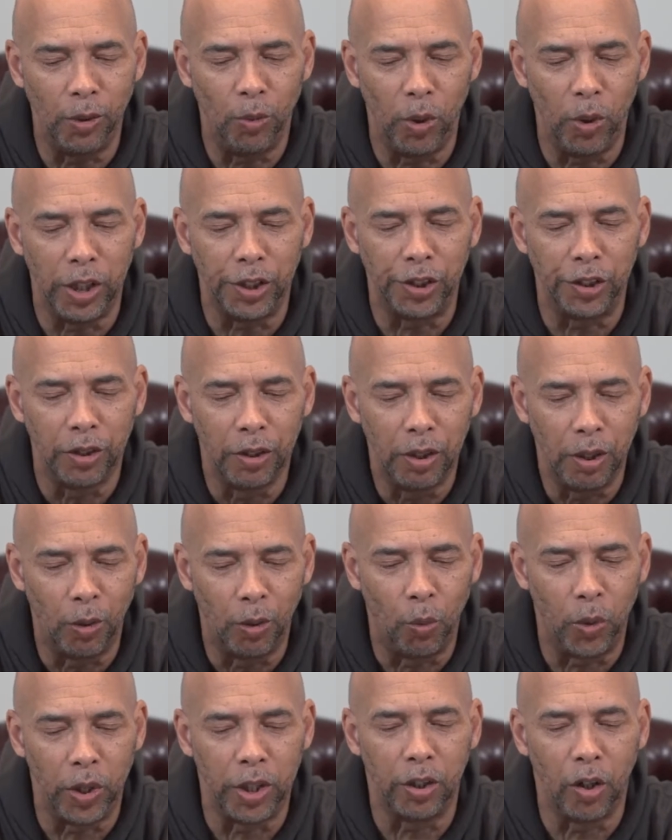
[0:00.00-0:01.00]
in which
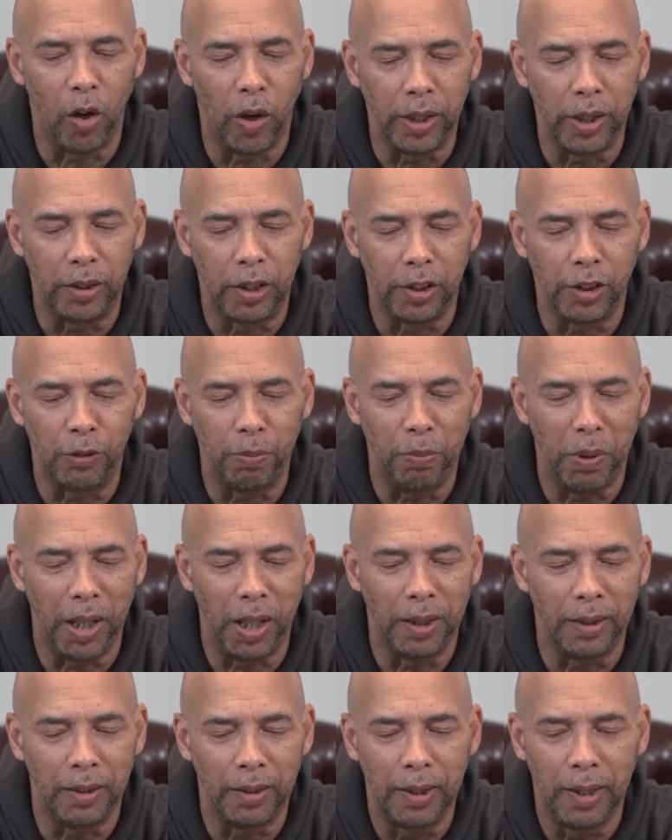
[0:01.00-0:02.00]
we're going to
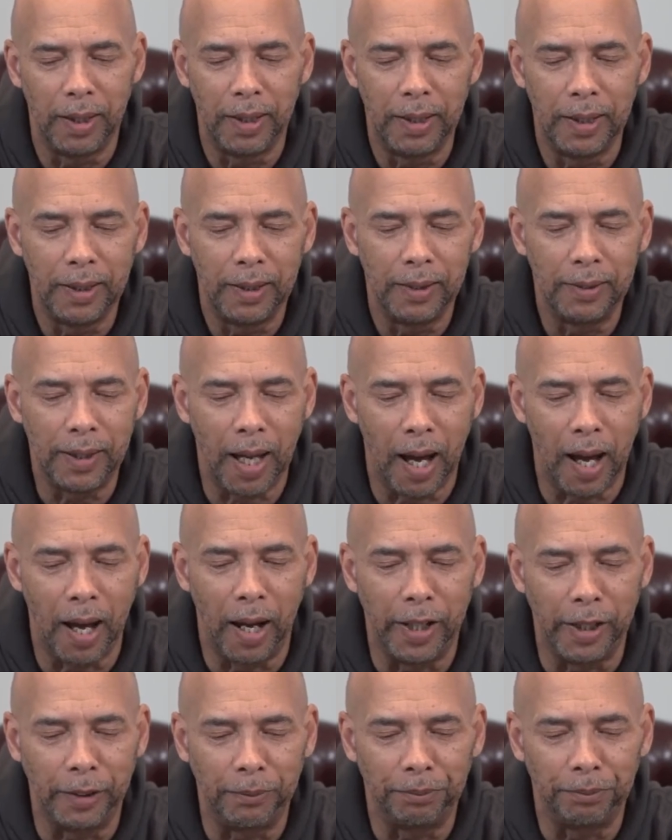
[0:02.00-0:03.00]
spend
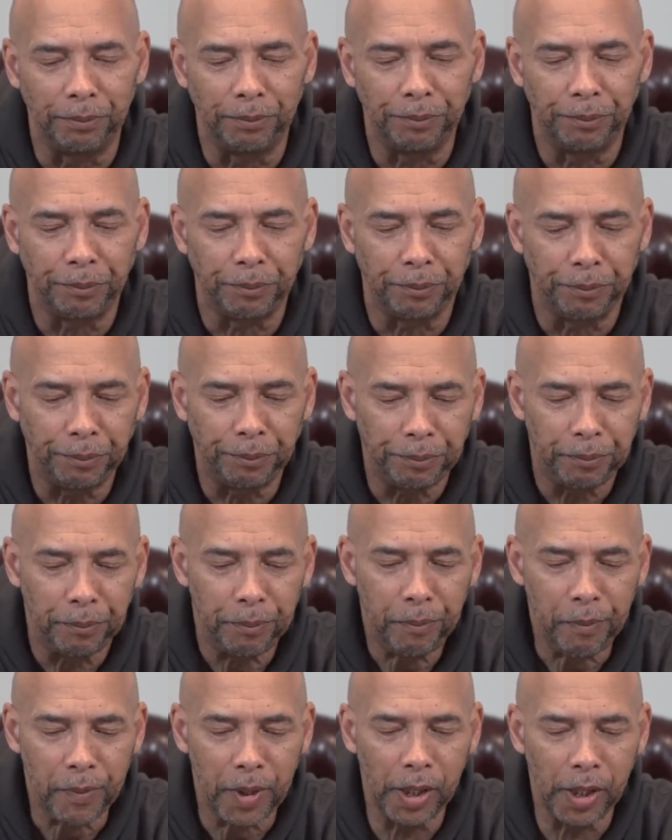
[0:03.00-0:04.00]
time
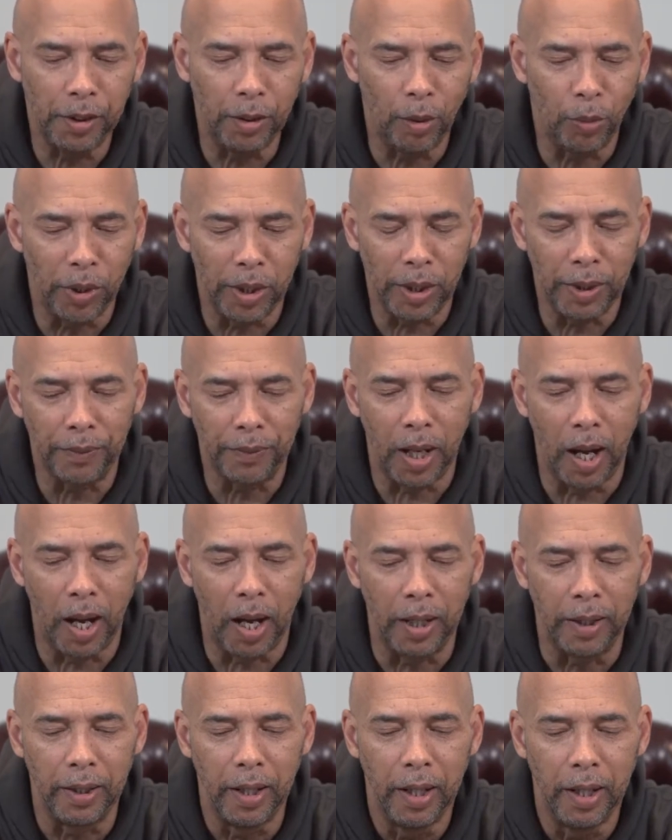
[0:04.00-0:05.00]
in the Word of
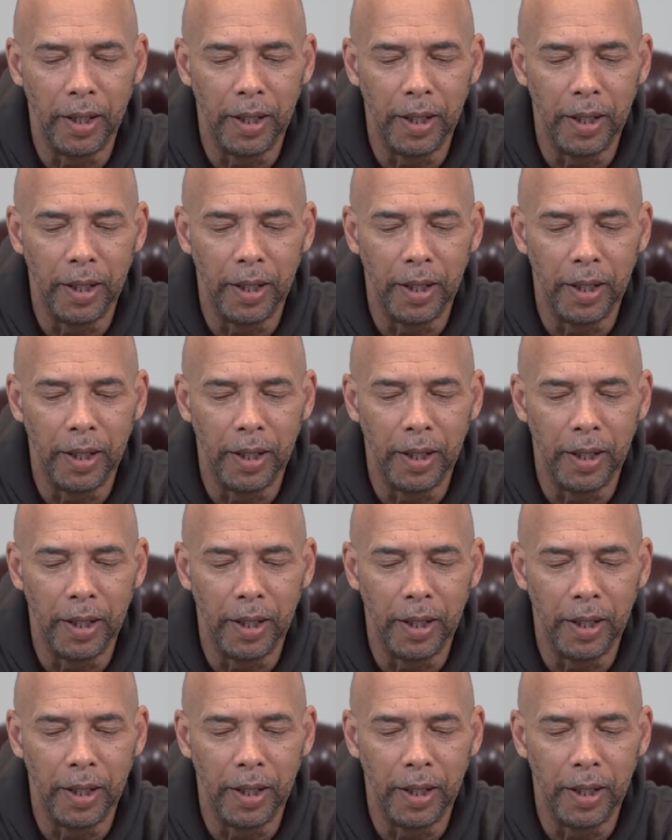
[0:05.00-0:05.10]
God.